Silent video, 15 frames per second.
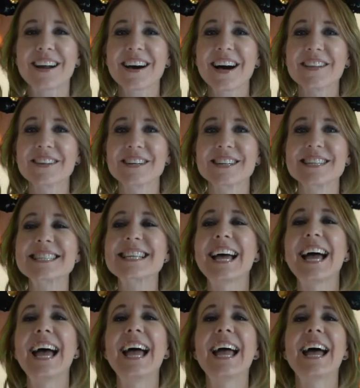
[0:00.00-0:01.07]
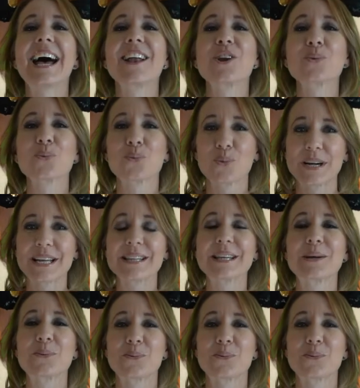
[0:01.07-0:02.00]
colors, and really,